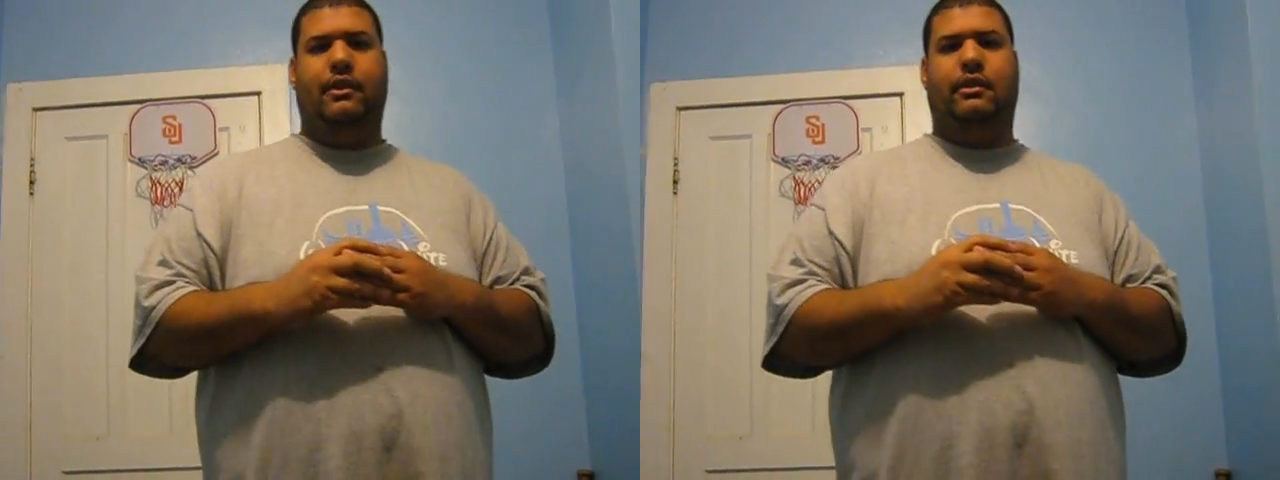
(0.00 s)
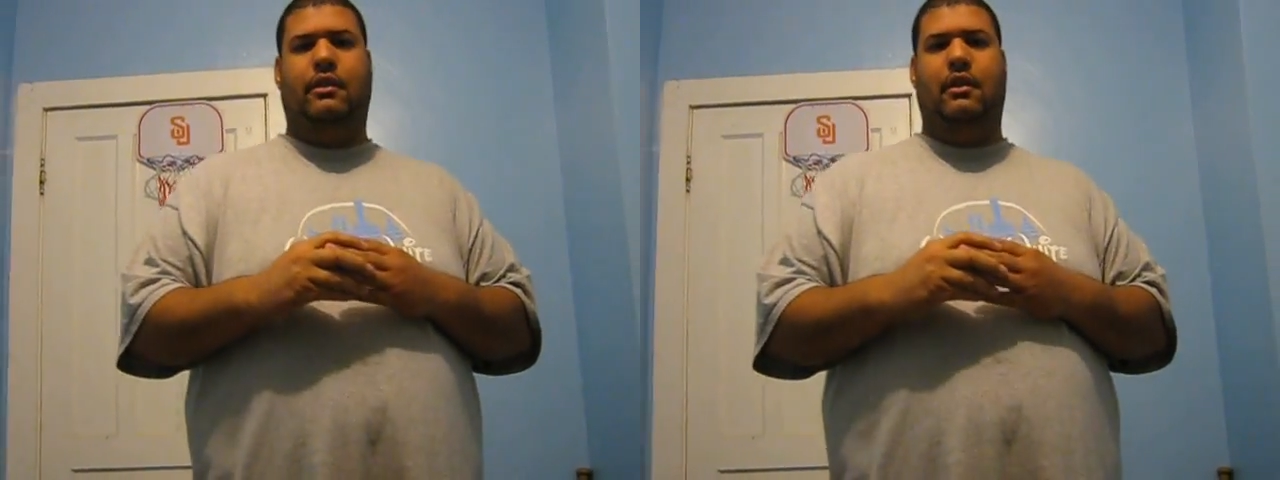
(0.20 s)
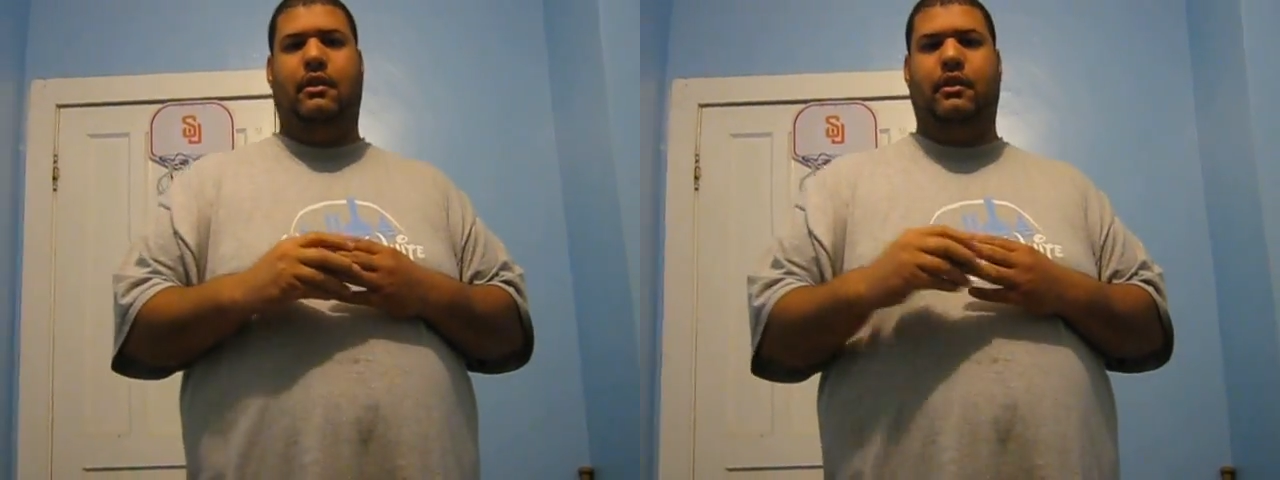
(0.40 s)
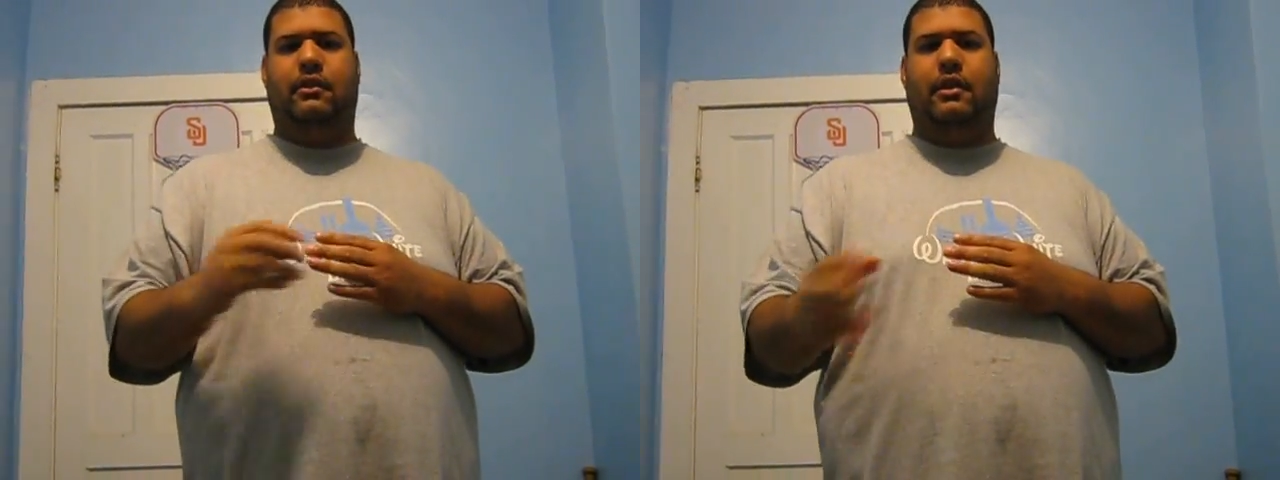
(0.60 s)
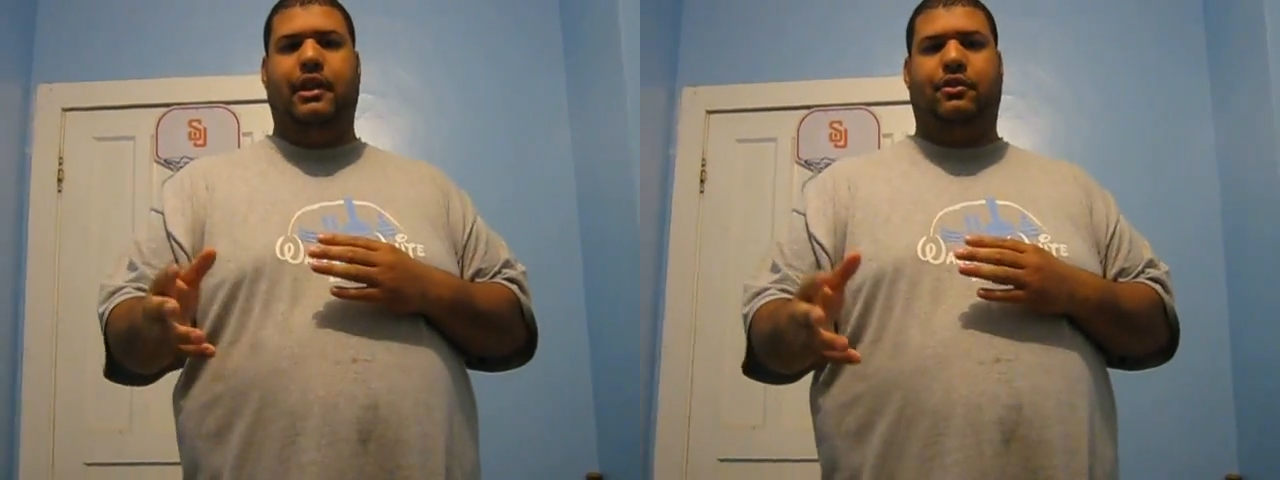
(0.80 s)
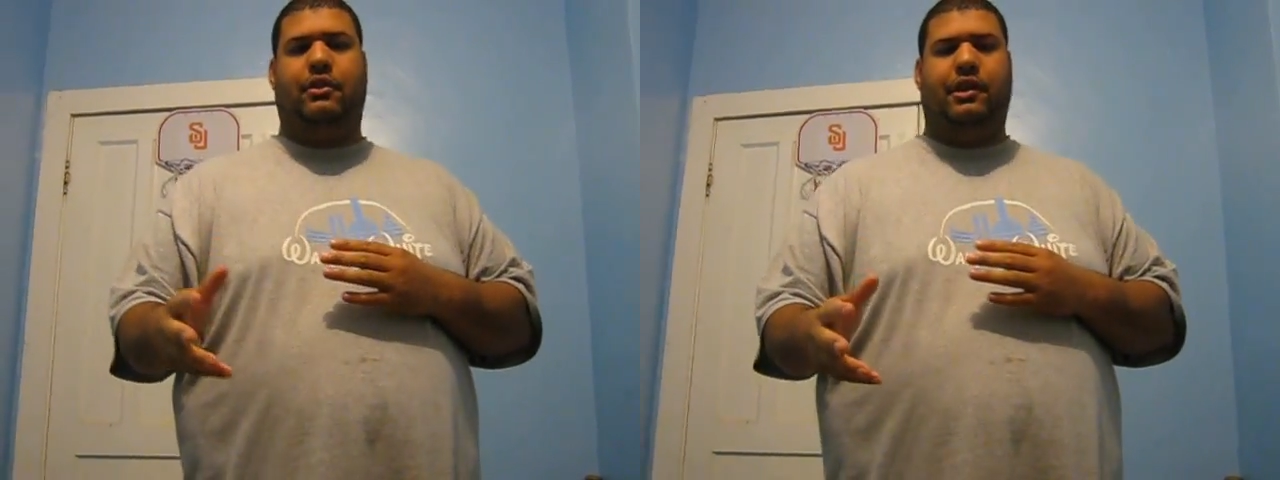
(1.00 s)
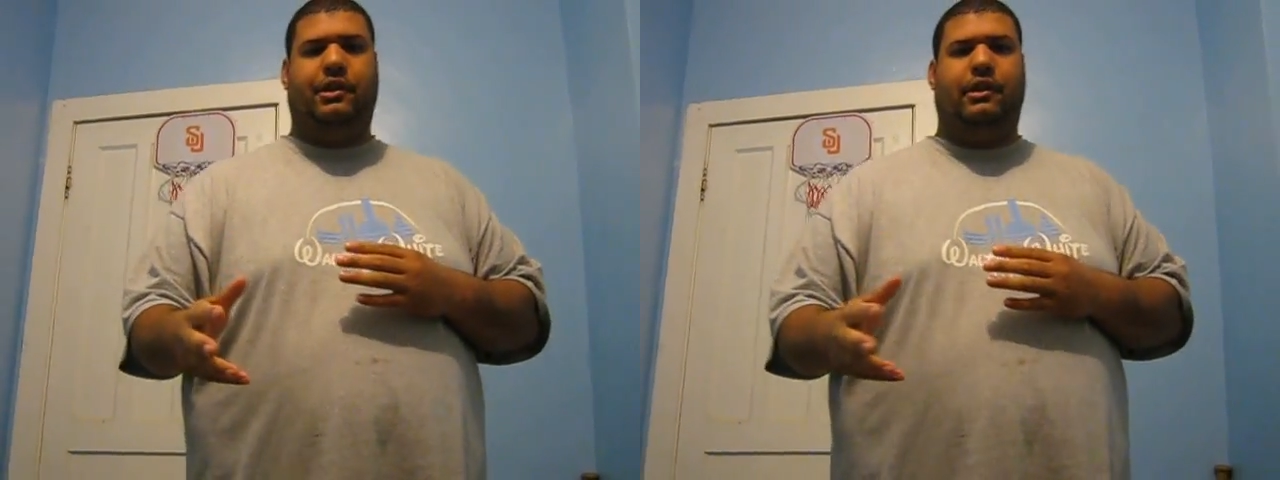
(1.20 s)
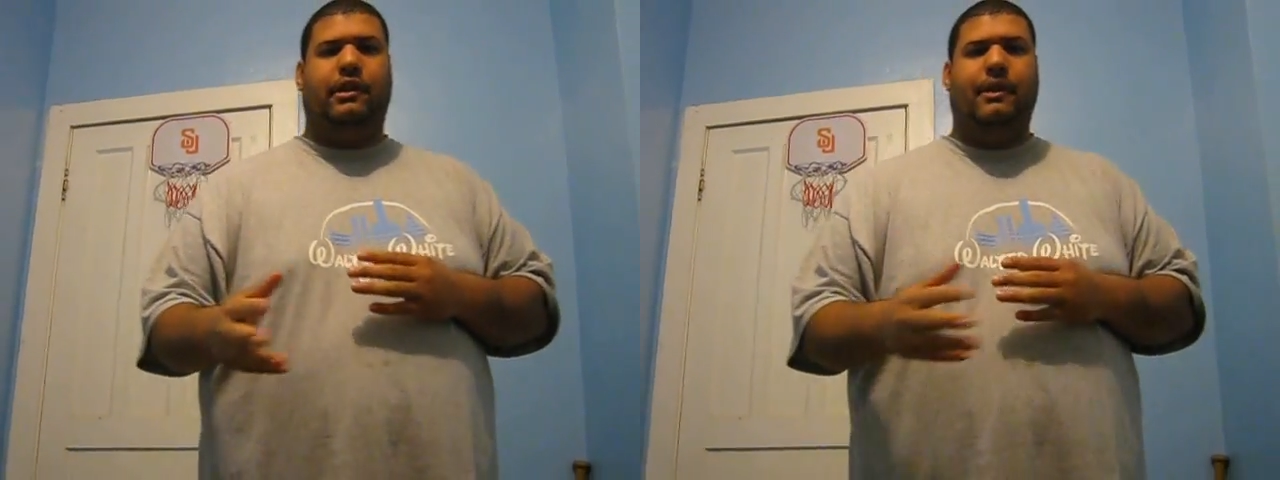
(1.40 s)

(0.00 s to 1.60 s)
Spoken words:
this is the introduction.